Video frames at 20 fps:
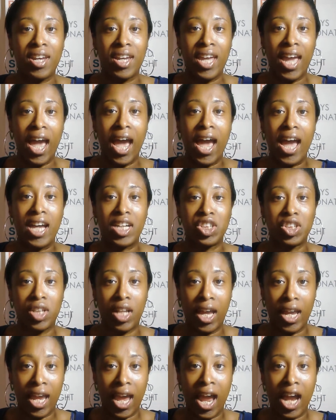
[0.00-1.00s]
cash,
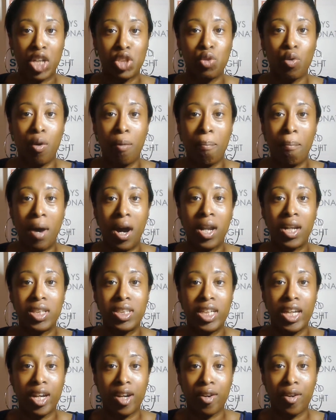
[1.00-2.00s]
like actual
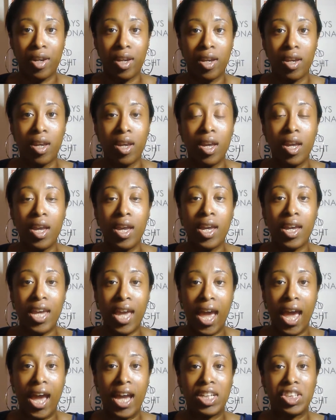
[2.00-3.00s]
monetary
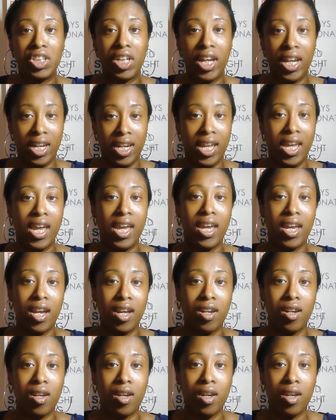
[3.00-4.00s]
cash in
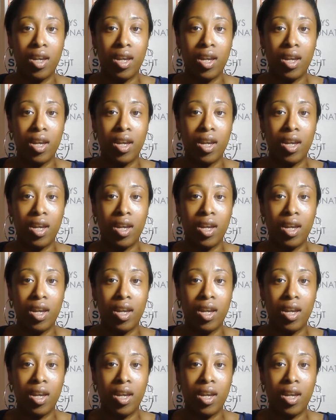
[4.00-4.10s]
hand,